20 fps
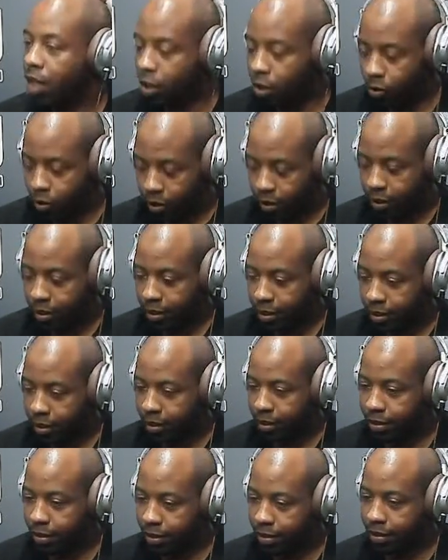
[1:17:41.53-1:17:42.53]
Oh, yeah.
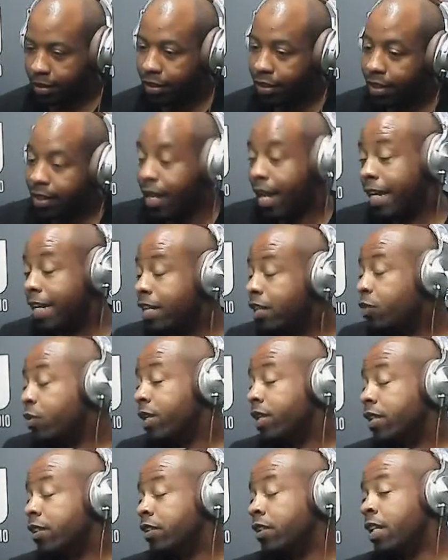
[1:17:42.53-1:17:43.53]
You know? And he
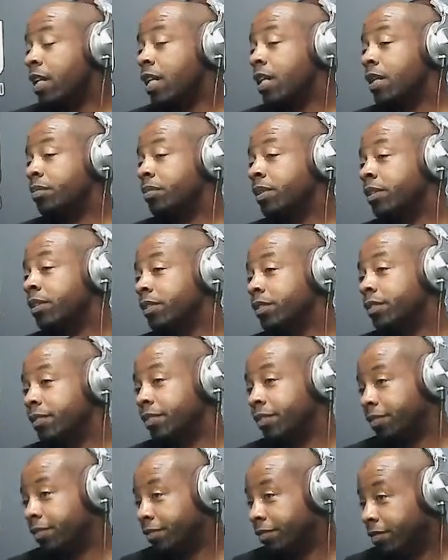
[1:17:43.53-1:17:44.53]
quit his job, too.
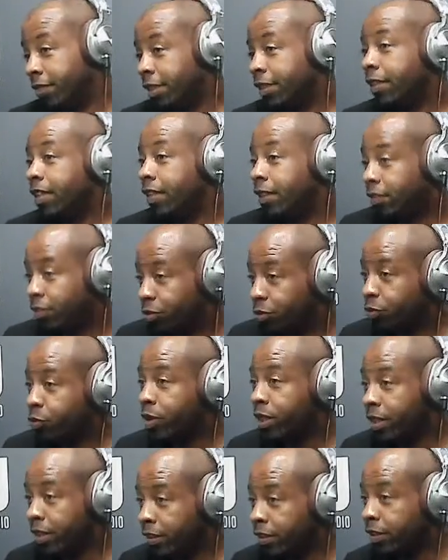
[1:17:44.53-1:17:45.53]
He said he's going to
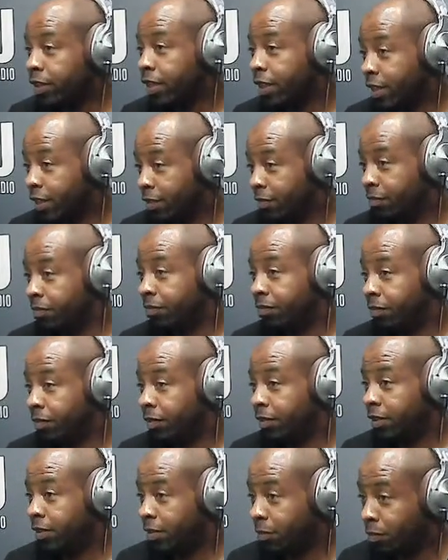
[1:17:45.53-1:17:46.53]
quit his job
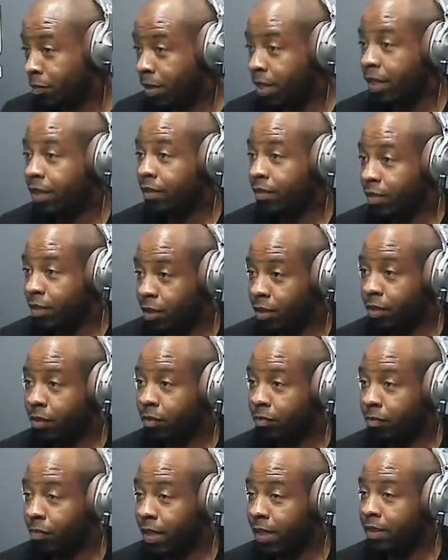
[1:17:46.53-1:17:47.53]
to make
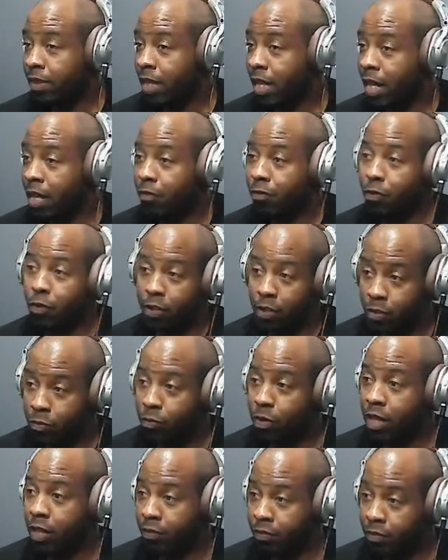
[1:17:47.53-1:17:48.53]
time for his wife.